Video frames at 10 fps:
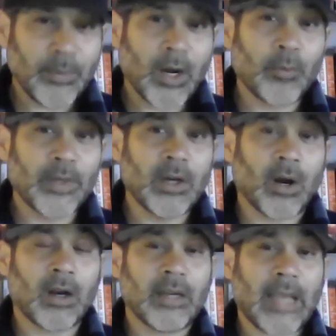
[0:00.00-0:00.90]
all
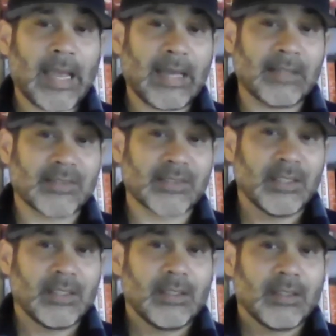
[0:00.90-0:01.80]
regard as
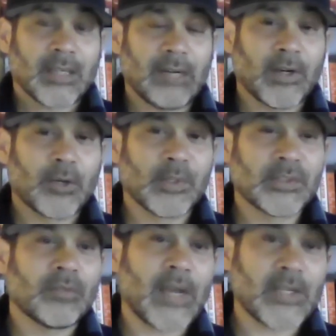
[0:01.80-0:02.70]
kind of a
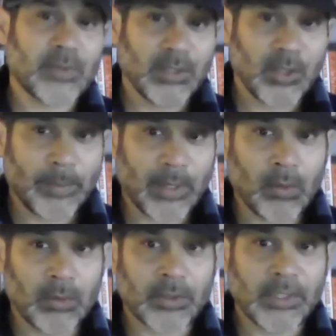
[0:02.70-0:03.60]
grizzled veteran, a little bit
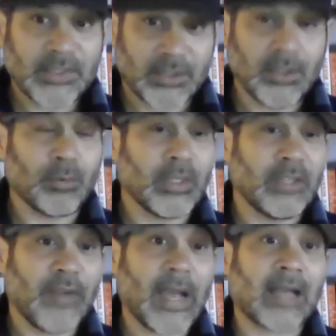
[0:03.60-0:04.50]
older, he's still really
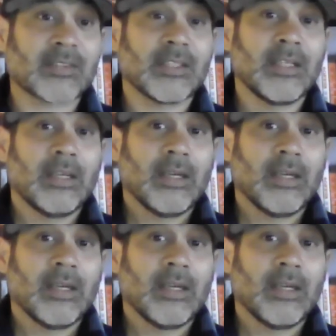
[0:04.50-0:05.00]
fast.